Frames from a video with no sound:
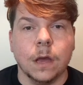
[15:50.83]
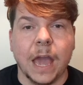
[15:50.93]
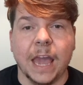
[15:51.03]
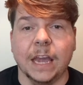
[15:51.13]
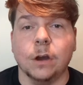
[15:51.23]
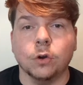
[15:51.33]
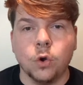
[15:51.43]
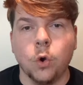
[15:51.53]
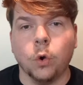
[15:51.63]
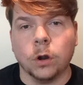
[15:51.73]
a
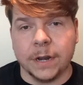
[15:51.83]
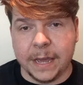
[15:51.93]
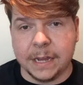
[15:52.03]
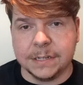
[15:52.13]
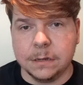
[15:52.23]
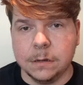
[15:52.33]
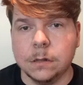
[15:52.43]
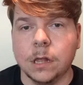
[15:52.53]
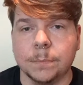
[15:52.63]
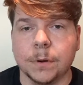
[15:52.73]
corded
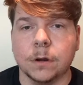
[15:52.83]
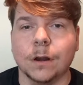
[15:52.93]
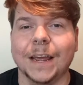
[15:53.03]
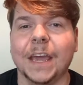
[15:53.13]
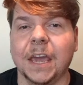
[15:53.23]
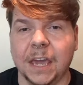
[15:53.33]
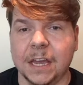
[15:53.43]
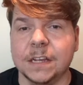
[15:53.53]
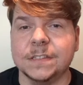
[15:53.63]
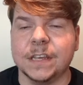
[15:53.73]
clipper
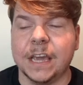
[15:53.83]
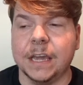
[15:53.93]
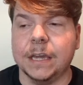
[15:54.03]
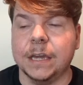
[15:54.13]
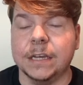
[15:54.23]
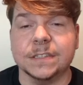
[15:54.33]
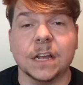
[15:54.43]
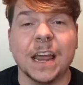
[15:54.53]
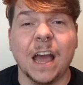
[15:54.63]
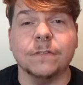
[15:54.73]
it's going
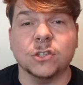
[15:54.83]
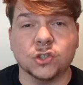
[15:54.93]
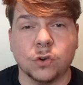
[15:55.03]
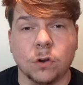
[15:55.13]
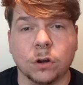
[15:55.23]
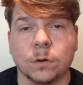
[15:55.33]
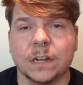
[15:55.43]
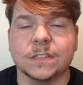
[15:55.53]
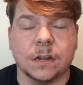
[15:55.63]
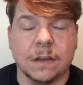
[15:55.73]
to have a stronger,
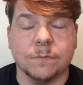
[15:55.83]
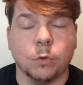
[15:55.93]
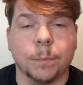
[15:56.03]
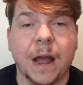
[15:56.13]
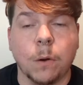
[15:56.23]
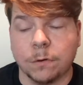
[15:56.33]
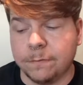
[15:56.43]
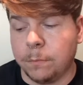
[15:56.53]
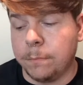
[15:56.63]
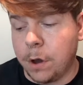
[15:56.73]
it's going to have a more powerful
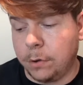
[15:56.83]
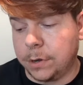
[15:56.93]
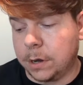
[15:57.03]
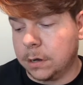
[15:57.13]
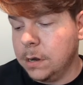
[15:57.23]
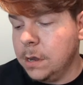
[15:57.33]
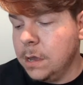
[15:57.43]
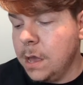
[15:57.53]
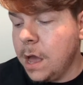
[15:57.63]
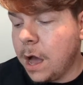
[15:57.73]
motor.
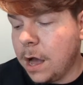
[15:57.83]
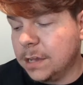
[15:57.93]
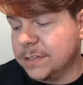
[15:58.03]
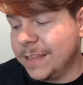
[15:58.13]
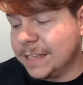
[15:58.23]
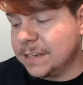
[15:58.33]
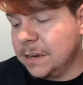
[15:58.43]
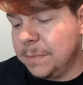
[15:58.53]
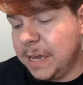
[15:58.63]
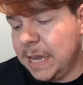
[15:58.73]
So that's going to
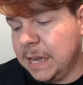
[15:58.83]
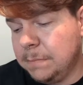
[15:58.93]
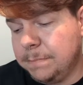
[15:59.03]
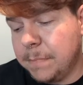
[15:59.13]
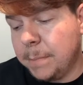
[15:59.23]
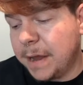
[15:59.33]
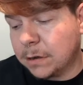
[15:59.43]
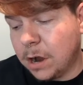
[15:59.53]
be a better